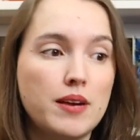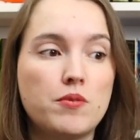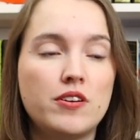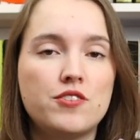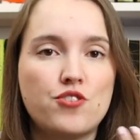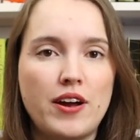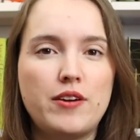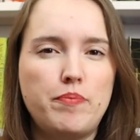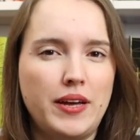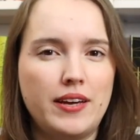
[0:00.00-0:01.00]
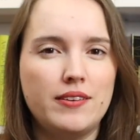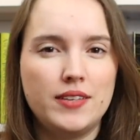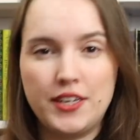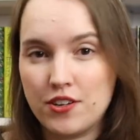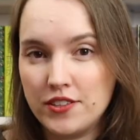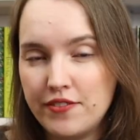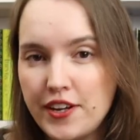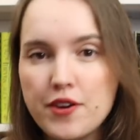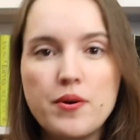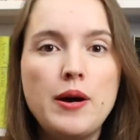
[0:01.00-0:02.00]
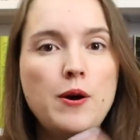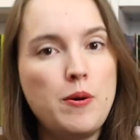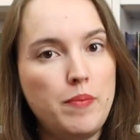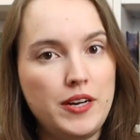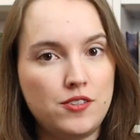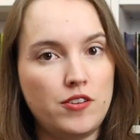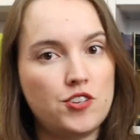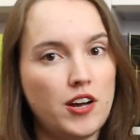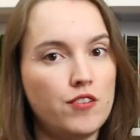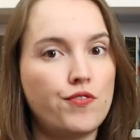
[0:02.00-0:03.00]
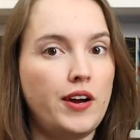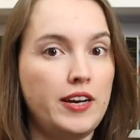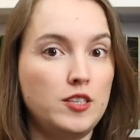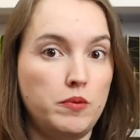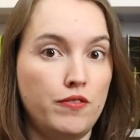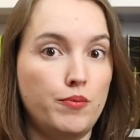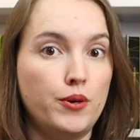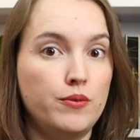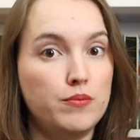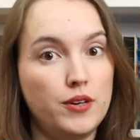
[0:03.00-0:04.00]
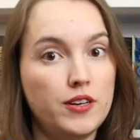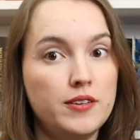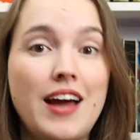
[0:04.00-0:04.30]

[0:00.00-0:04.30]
I'm gonna try to pick it here on the video, but it's going to count for any SPiff Bowl book.